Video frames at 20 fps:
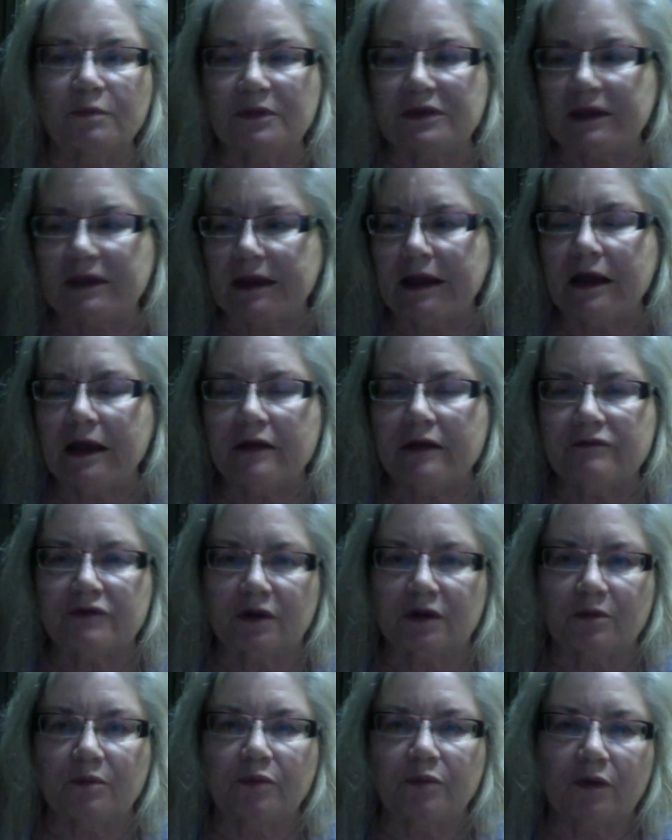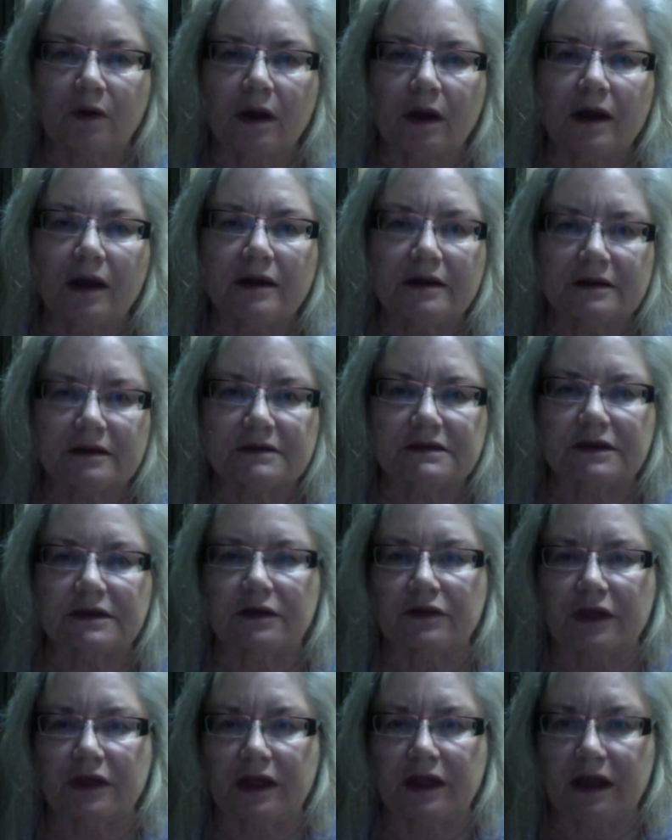But they have their products
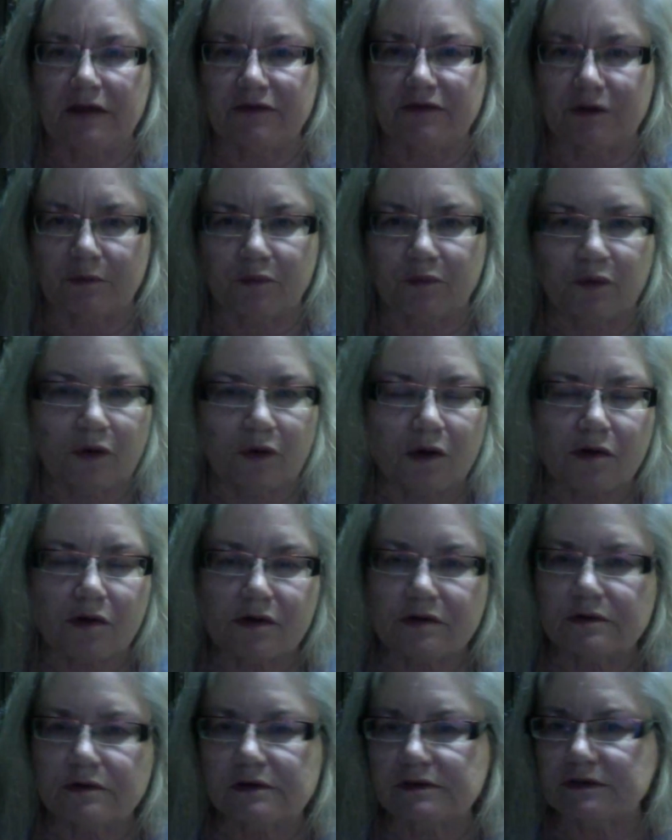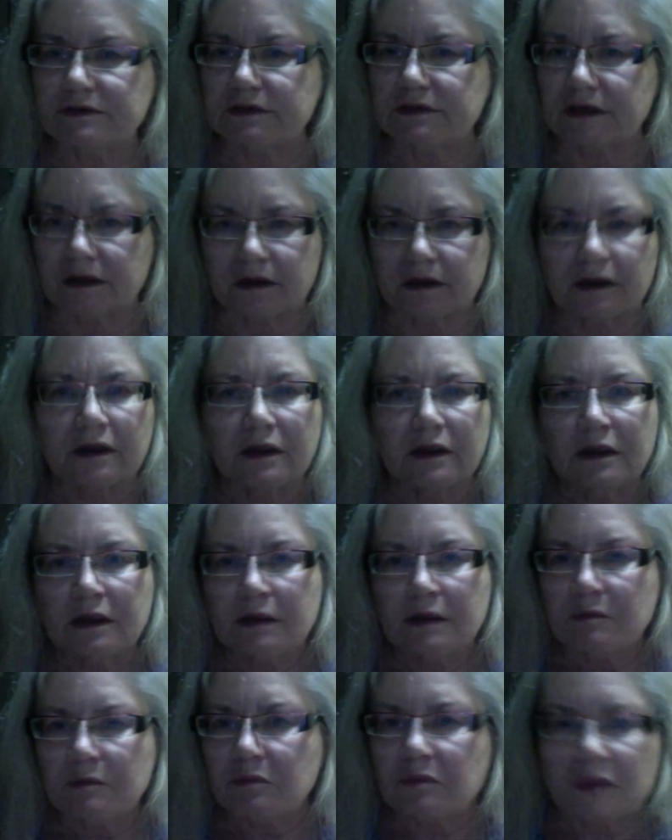there. They have their produce and
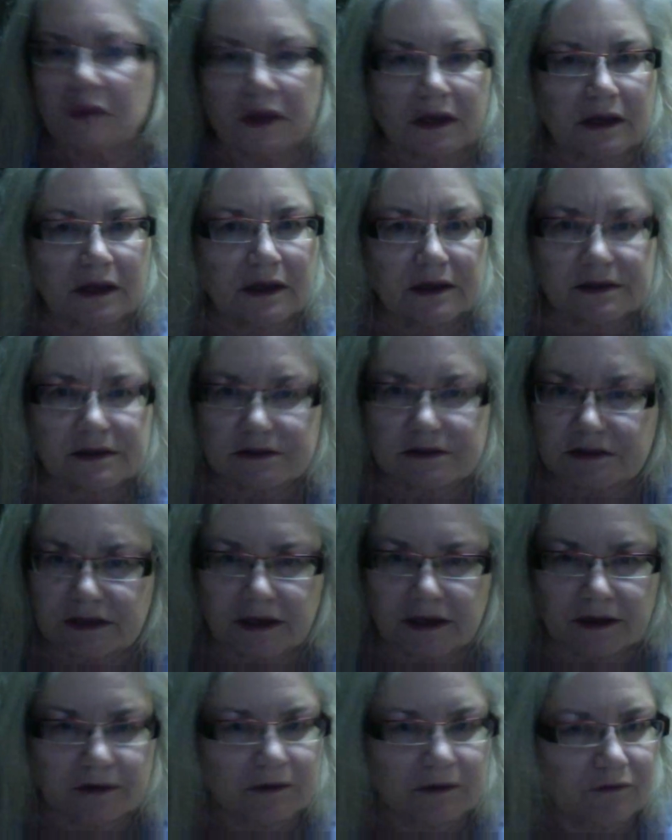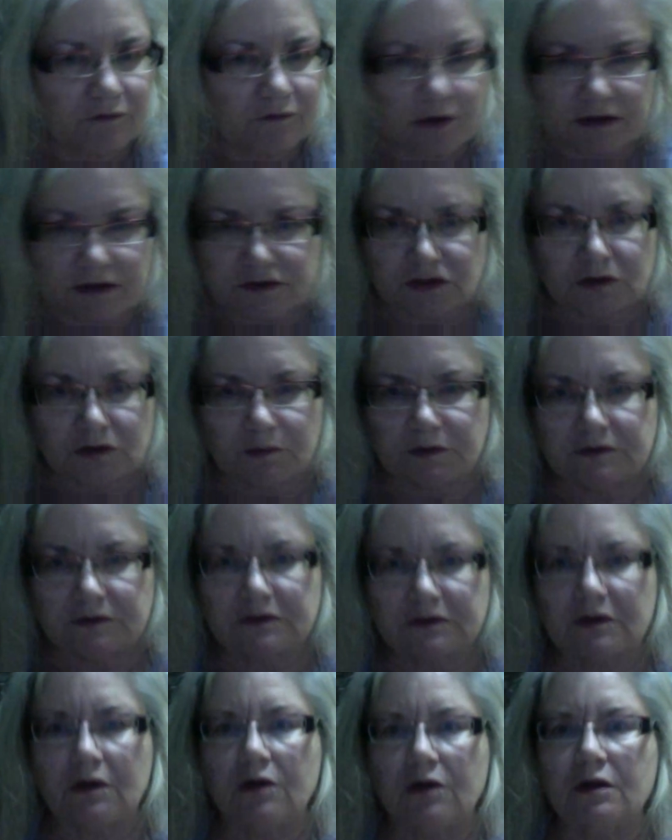meat and
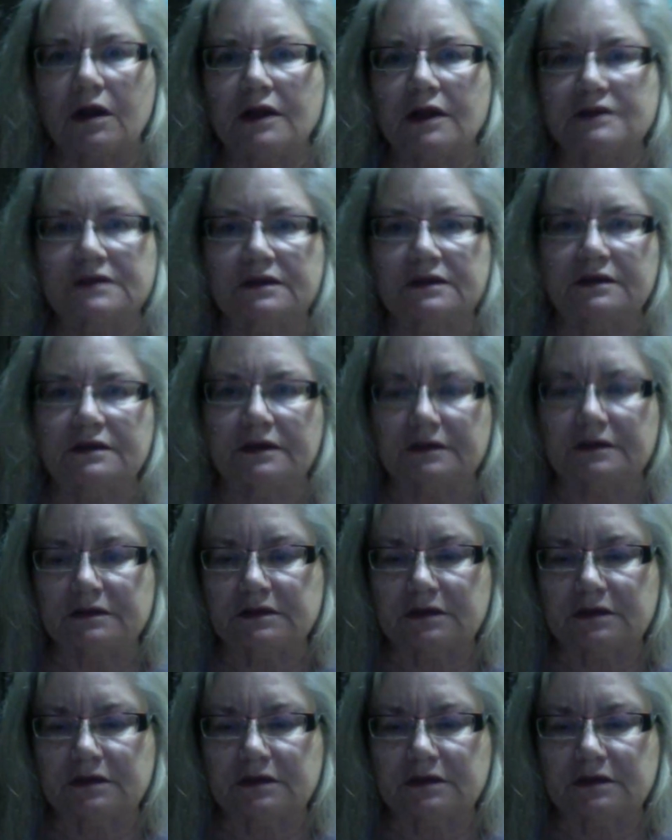vegetables, all kinds of things.